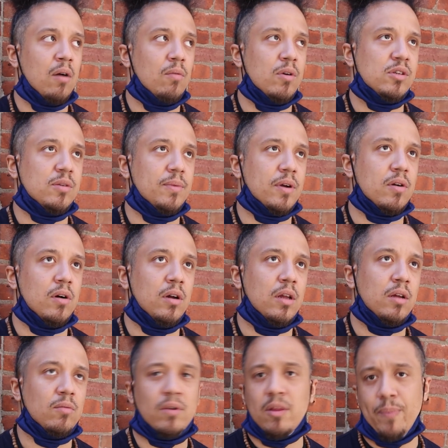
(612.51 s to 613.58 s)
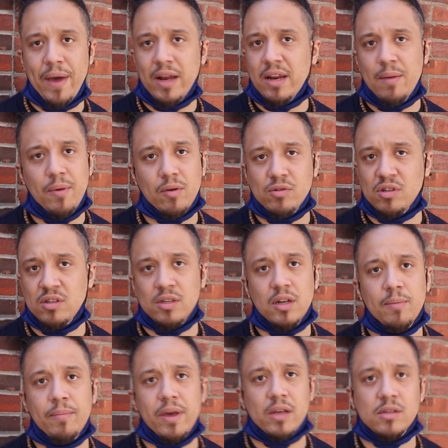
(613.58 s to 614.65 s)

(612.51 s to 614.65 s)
where the pandemic was just in the mix.